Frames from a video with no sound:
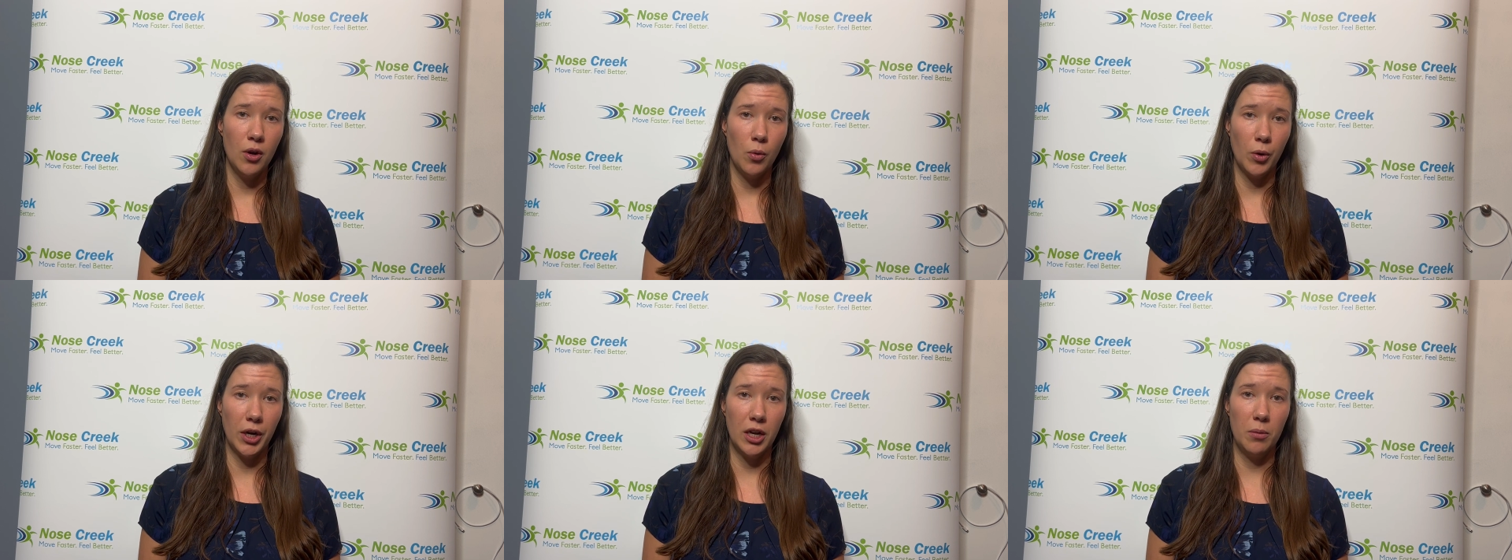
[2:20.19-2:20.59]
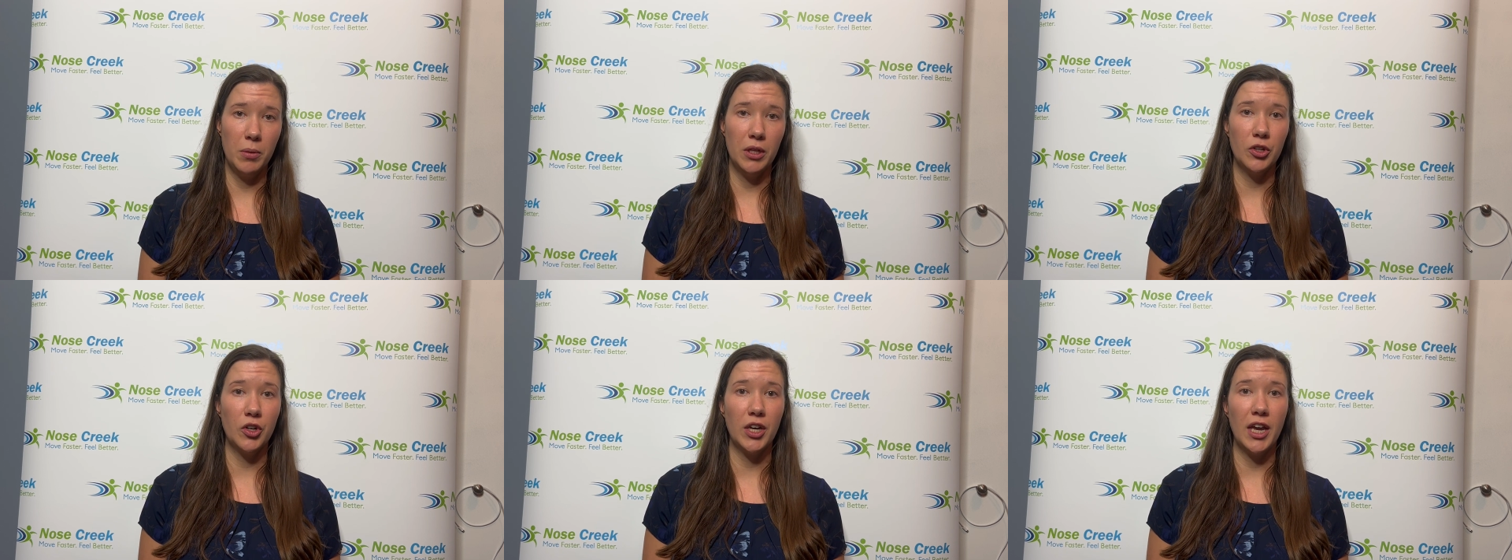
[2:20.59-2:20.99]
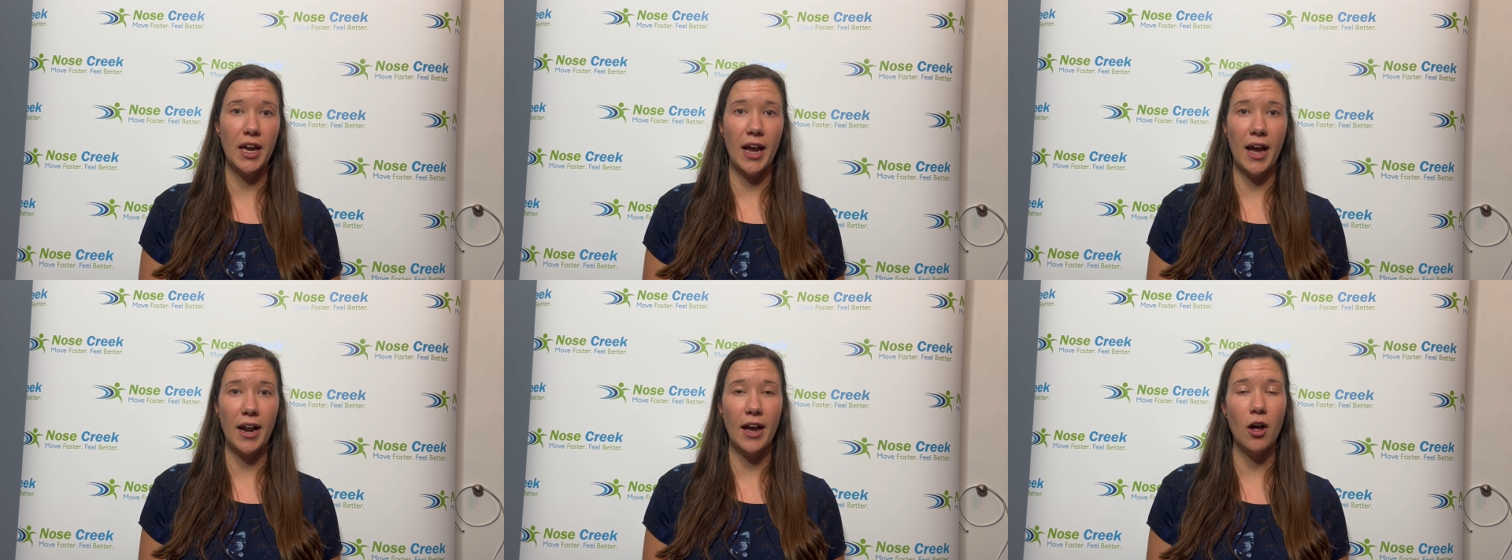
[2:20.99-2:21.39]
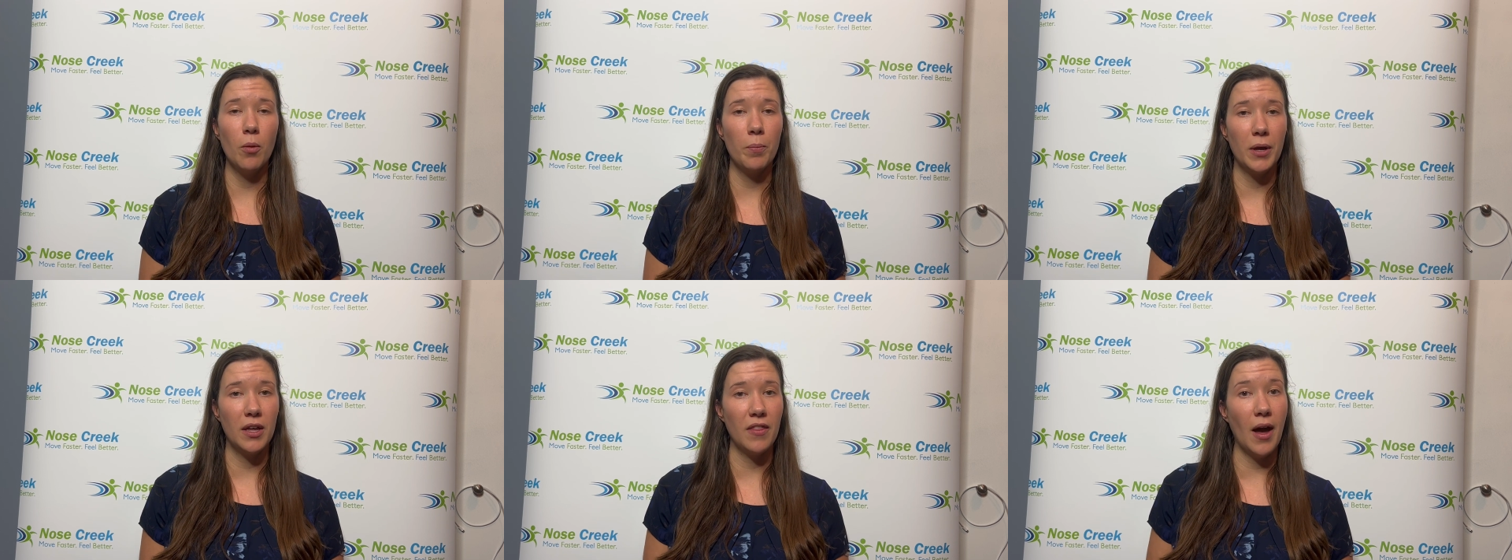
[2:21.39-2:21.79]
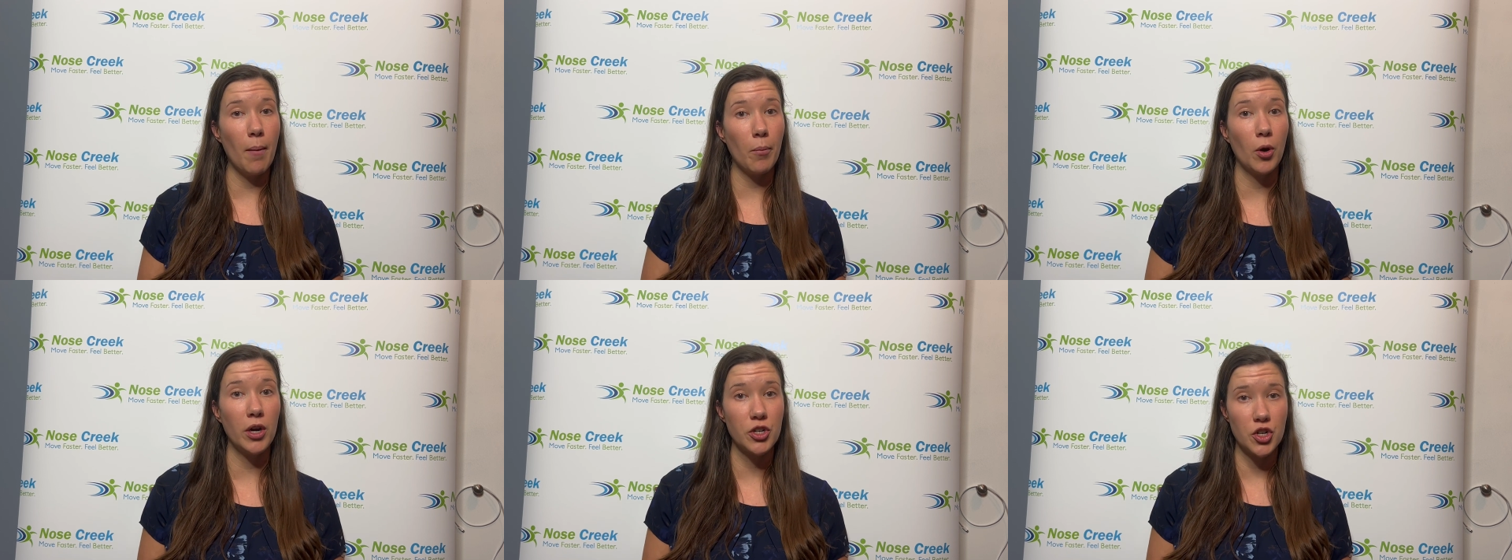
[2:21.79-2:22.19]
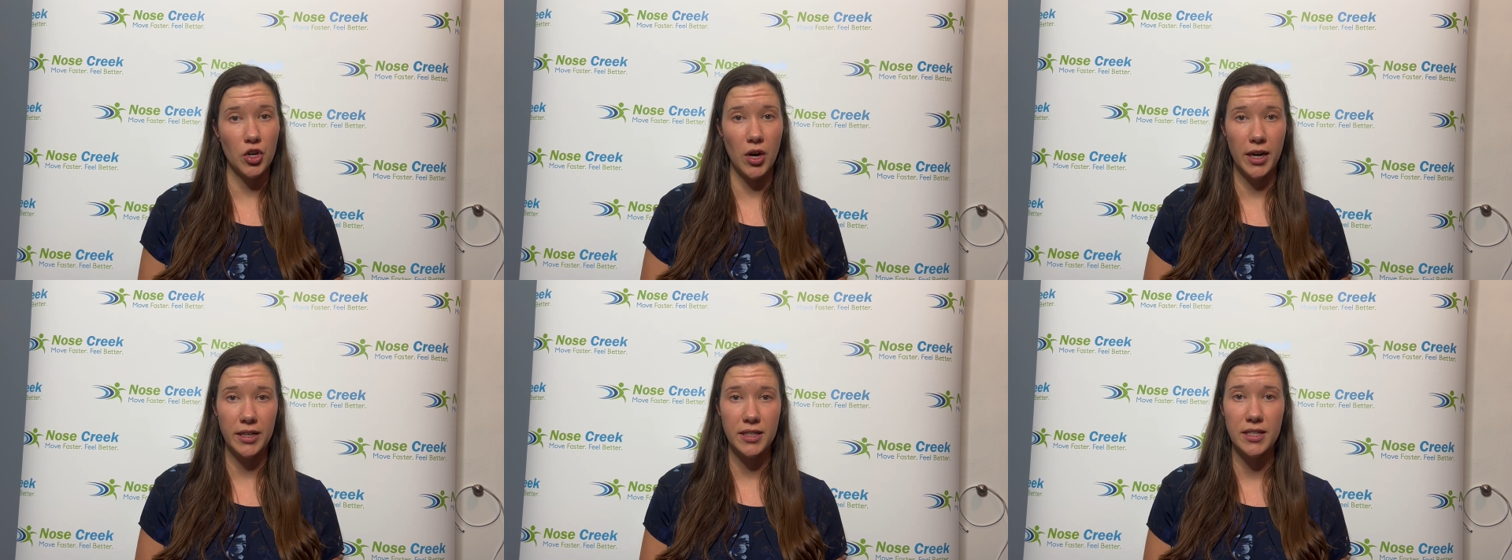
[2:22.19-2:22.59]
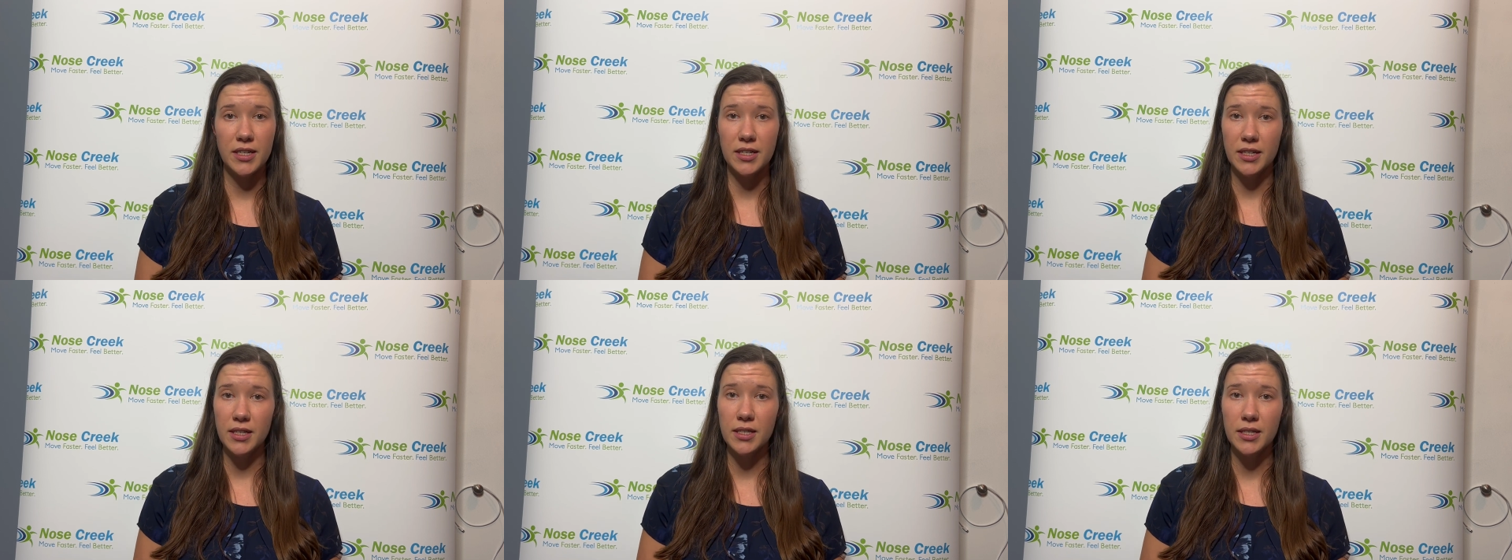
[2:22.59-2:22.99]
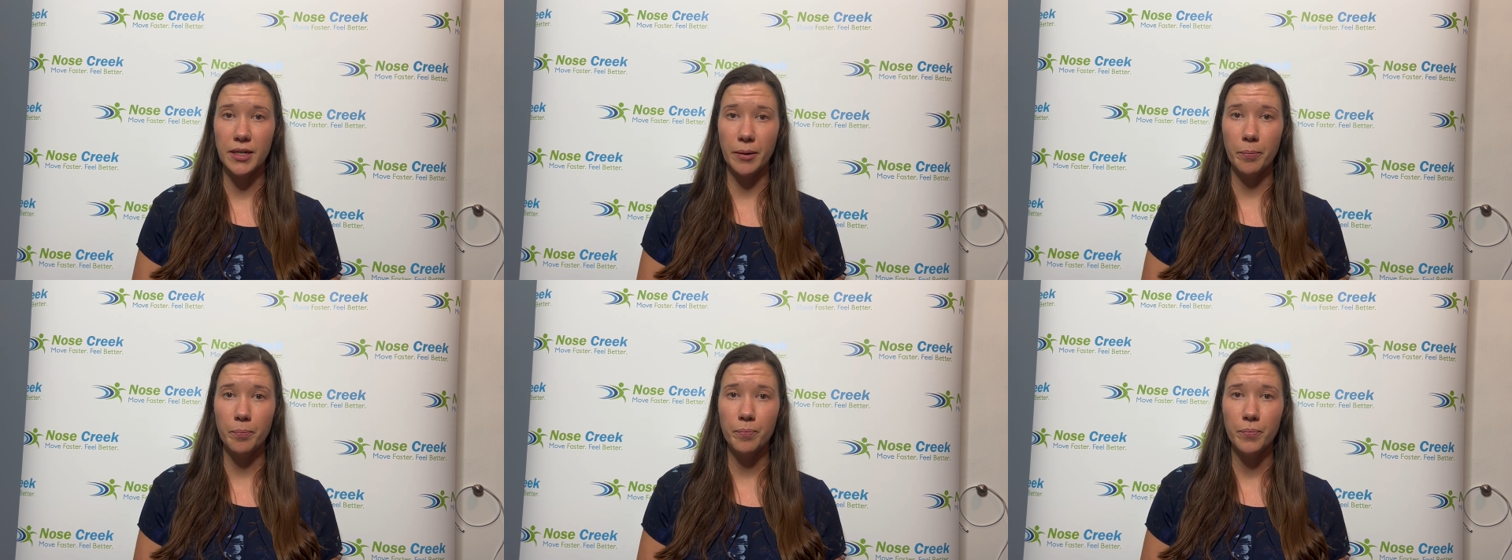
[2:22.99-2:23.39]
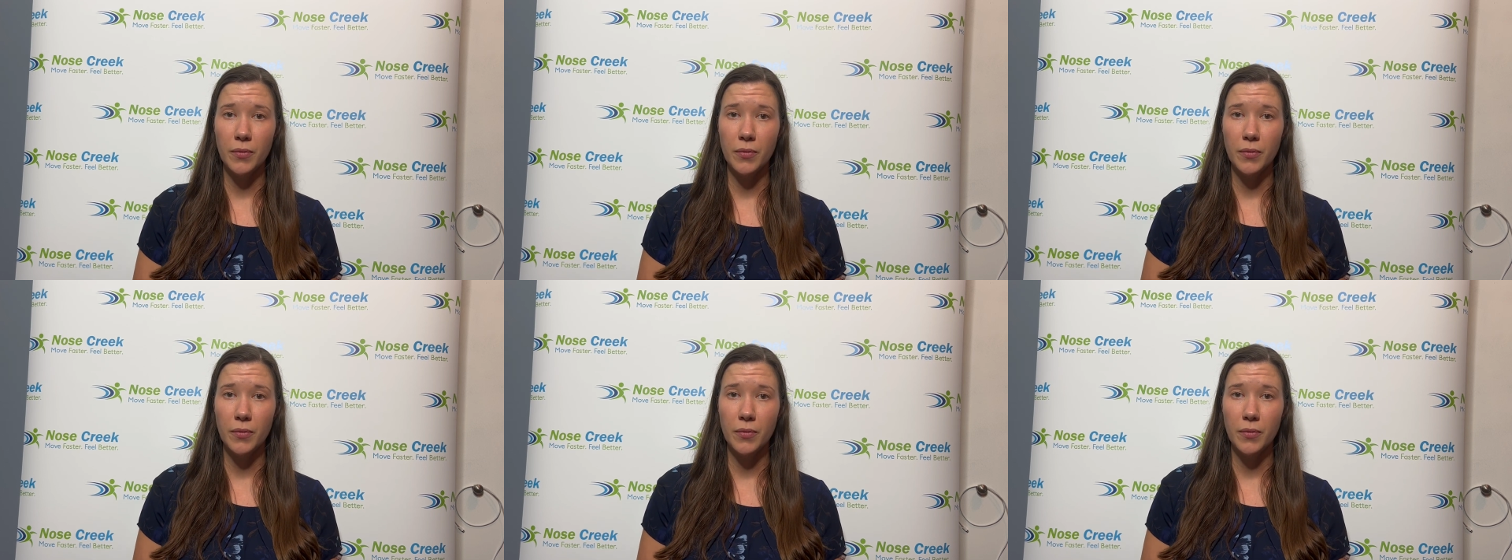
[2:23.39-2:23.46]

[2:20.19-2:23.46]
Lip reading: we're going to be looking at helping that pressurized system